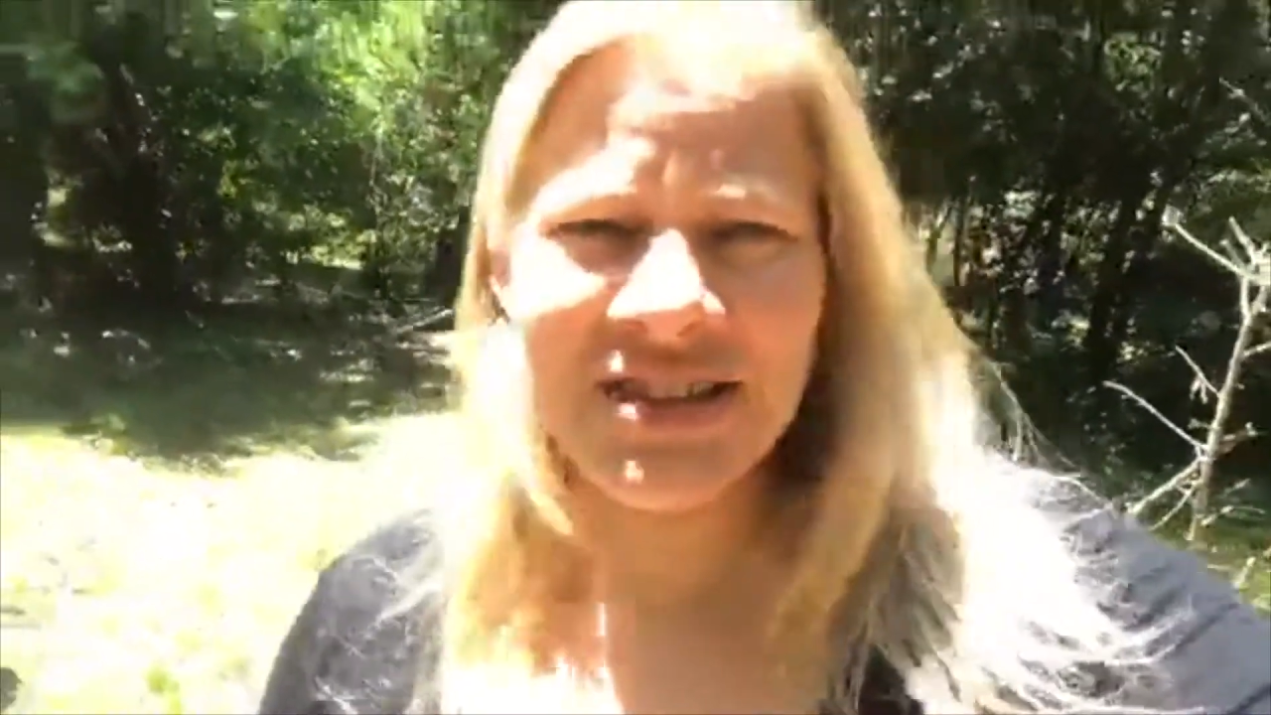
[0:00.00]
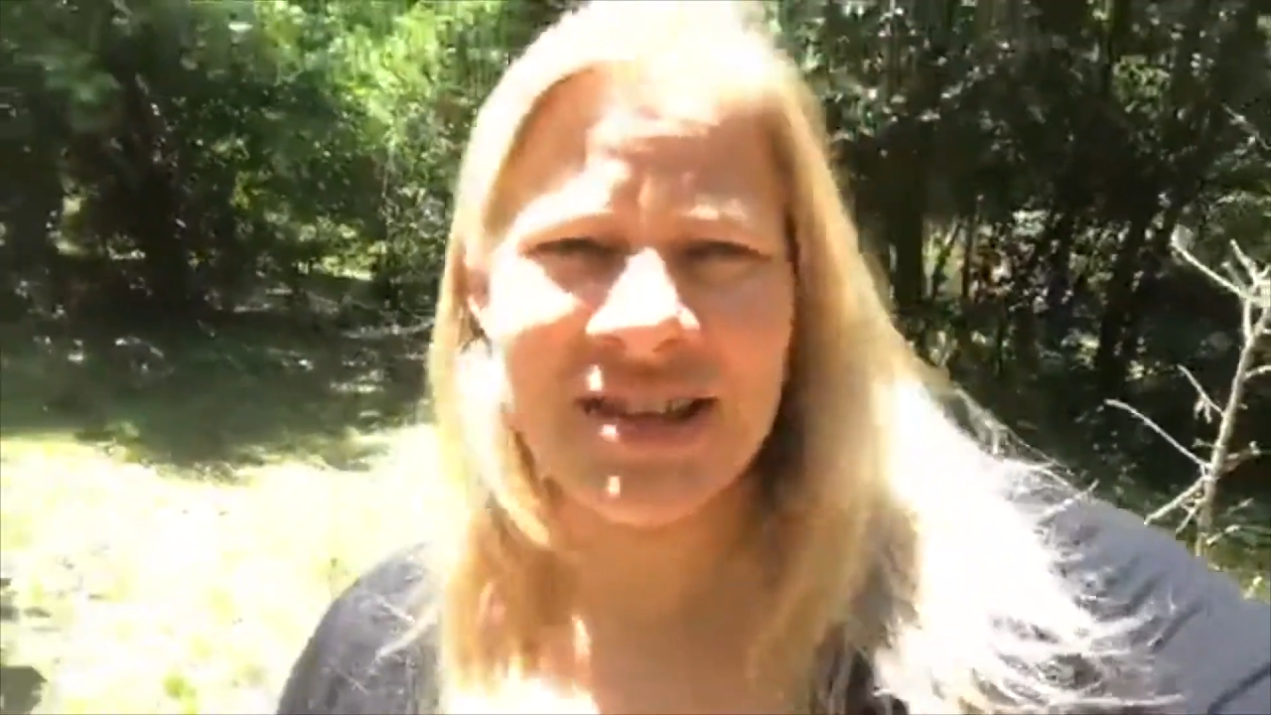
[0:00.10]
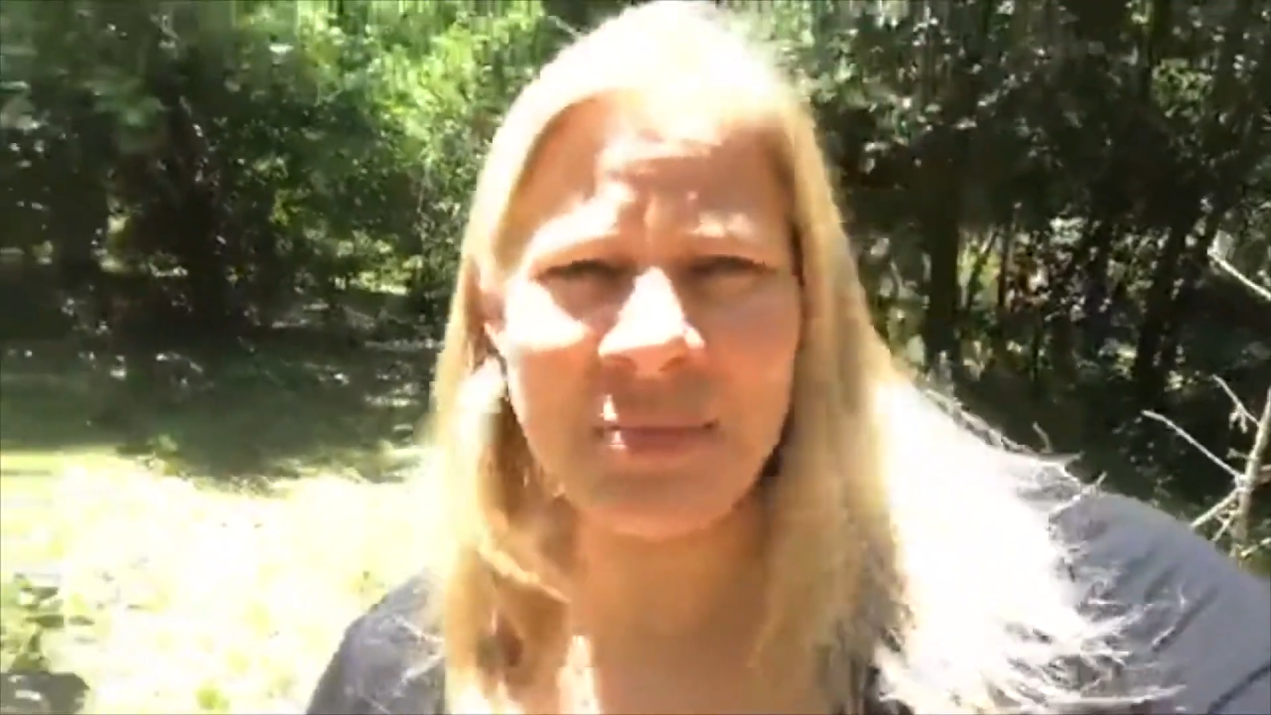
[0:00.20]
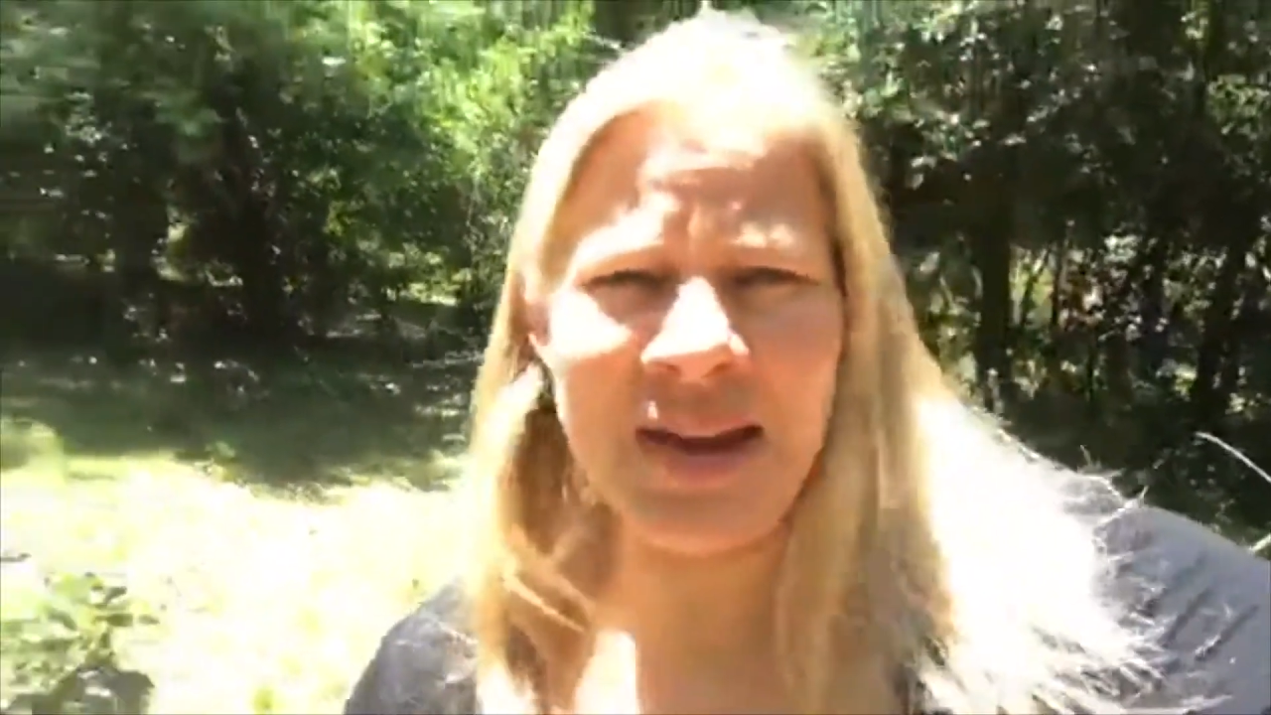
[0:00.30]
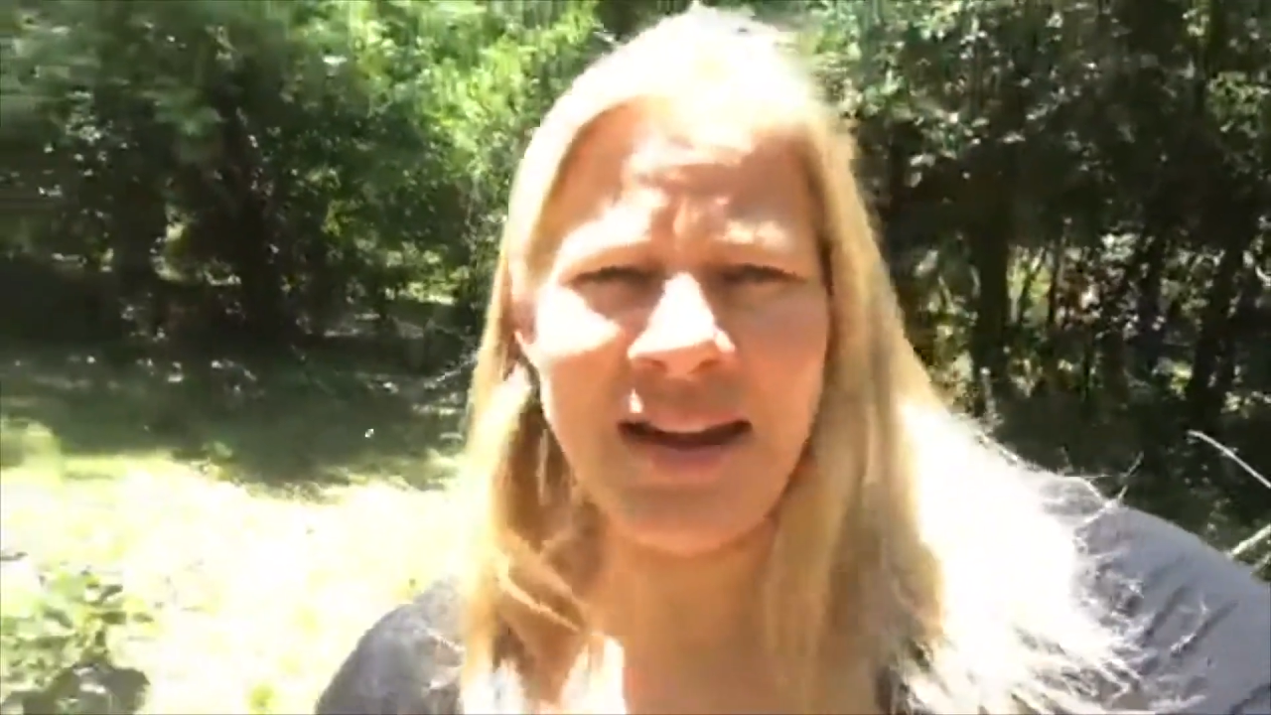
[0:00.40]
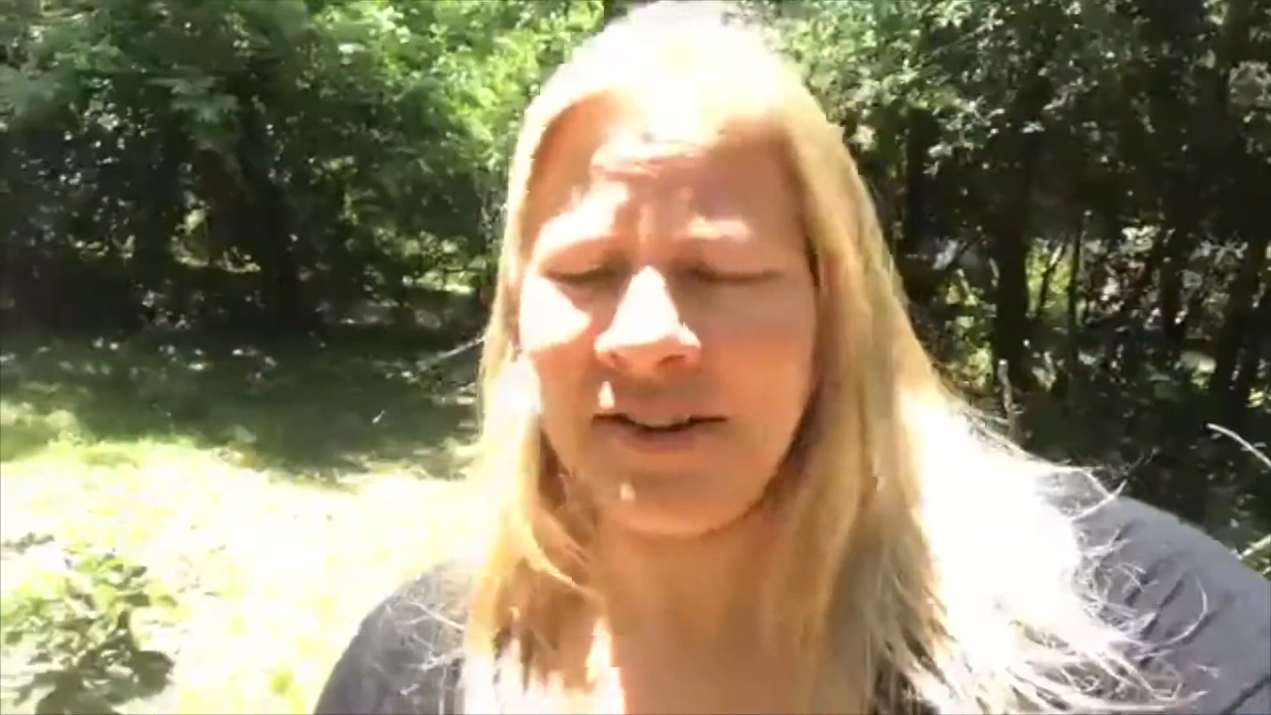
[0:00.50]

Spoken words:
coming out.